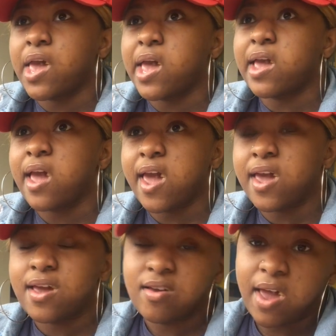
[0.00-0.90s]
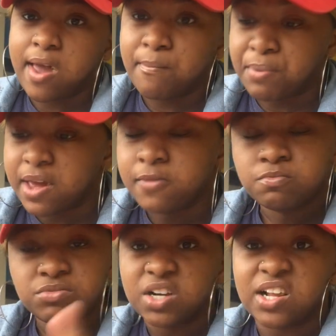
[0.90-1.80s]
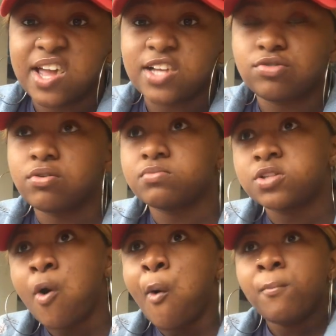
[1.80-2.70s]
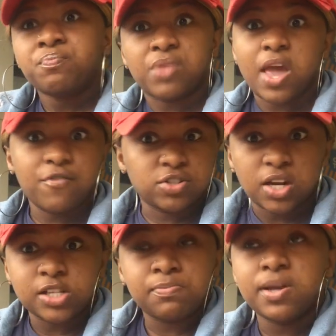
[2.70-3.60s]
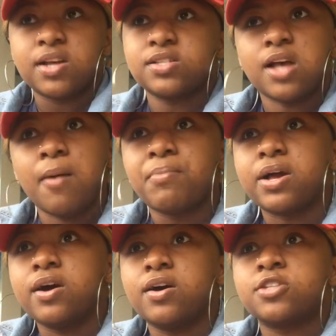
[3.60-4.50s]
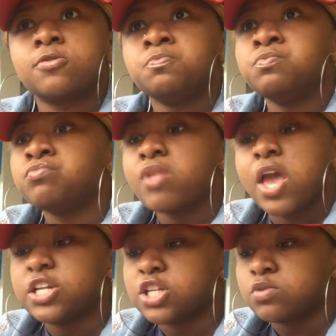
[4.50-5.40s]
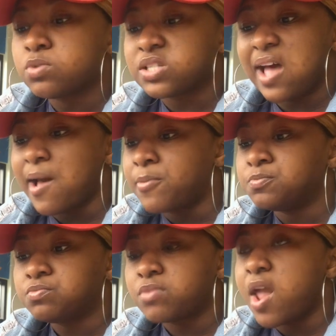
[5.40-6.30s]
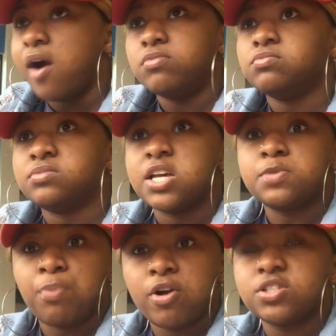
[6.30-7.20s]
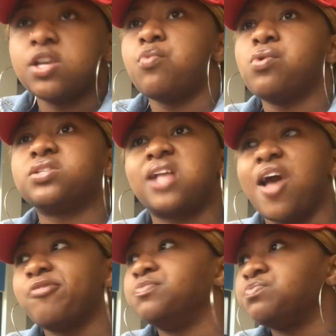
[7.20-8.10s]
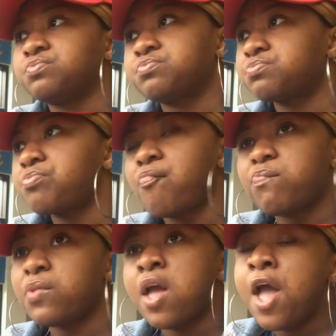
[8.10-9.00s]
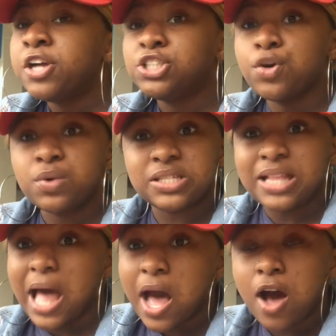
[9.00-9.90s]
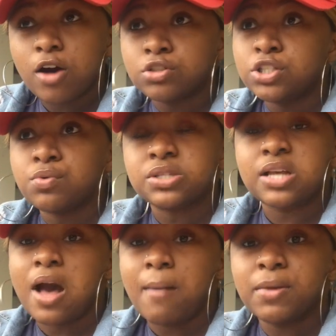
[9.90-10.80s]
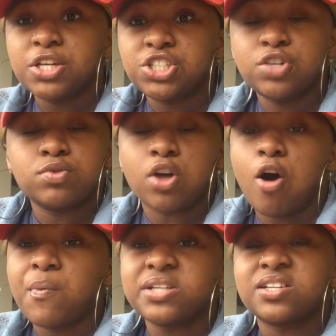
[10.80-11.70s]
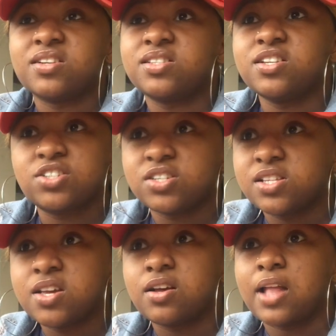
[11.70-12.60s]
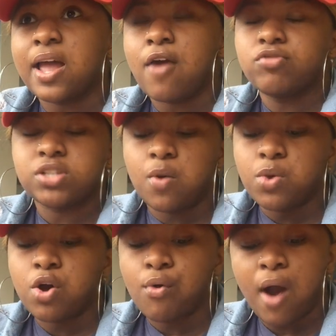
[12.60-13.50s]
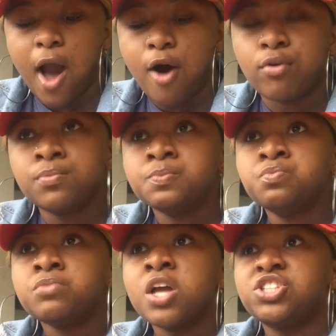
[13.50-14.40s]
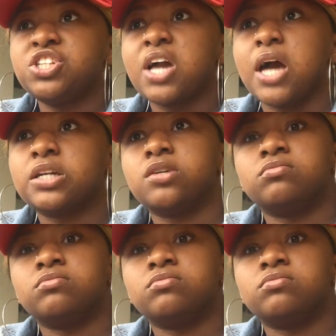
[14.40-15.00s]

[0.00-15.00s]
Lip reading: and A B, the classrooms. They even try to split us up because it just was like, this person was like, she was loud, she was common, she was always the attention seeker. Like every time we go out, she got